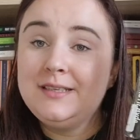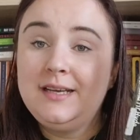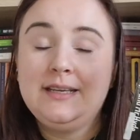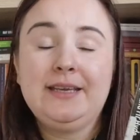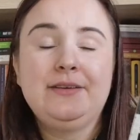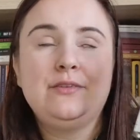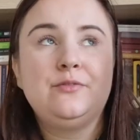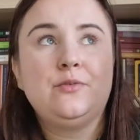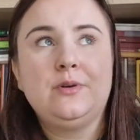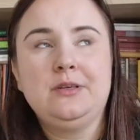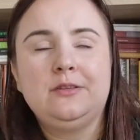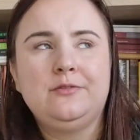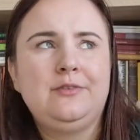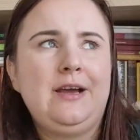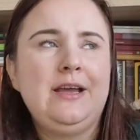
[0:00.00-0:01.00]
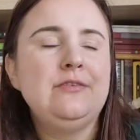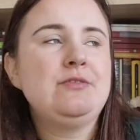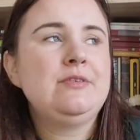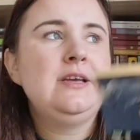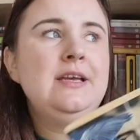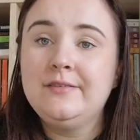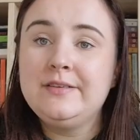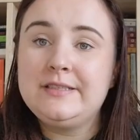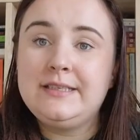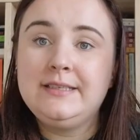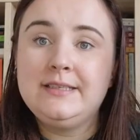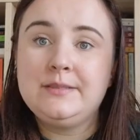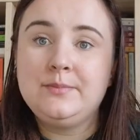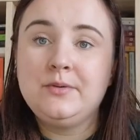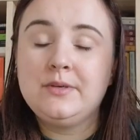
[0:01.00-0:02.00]
I gave it 4 out of 5. Obviously,
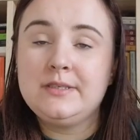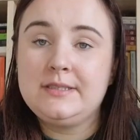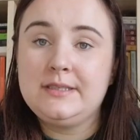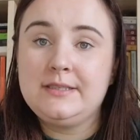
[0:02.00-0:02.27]
this book is